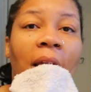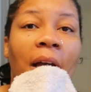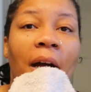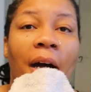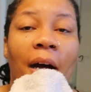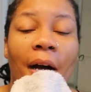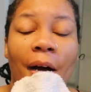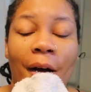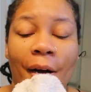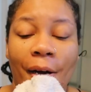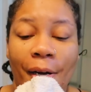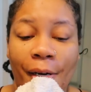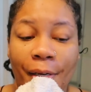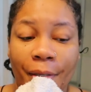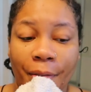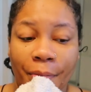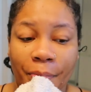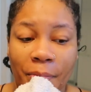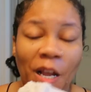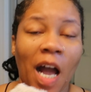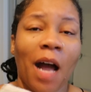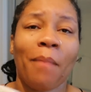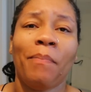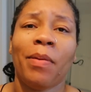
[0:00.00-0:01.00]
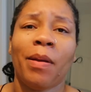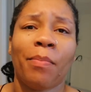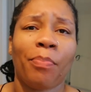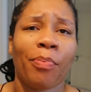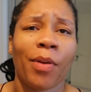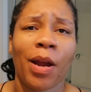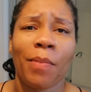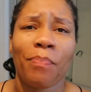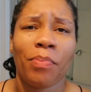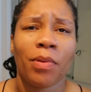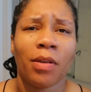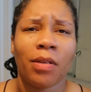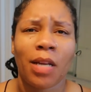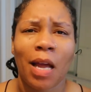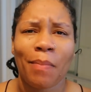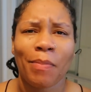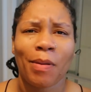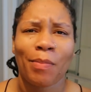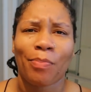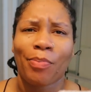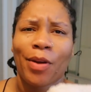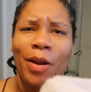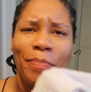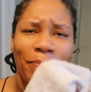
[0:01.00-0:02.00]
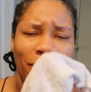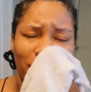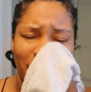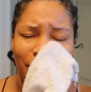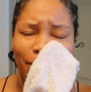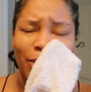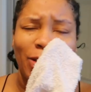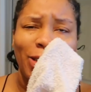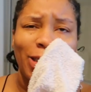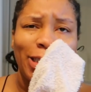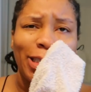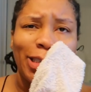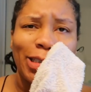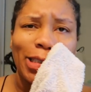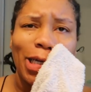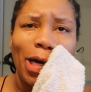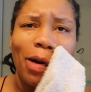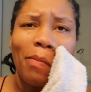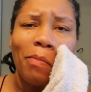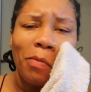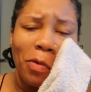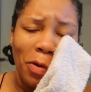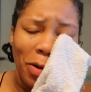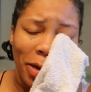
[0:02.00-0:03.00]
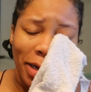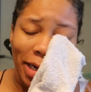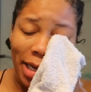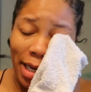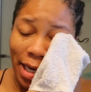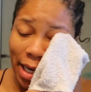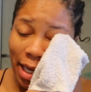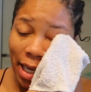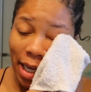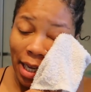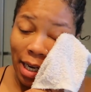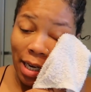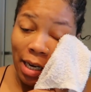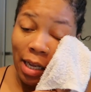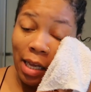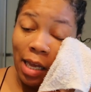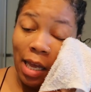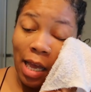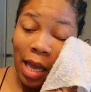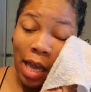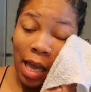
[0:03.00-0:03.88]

yeah, um, I've been prepping, I've been prepping smoothies all morning, and the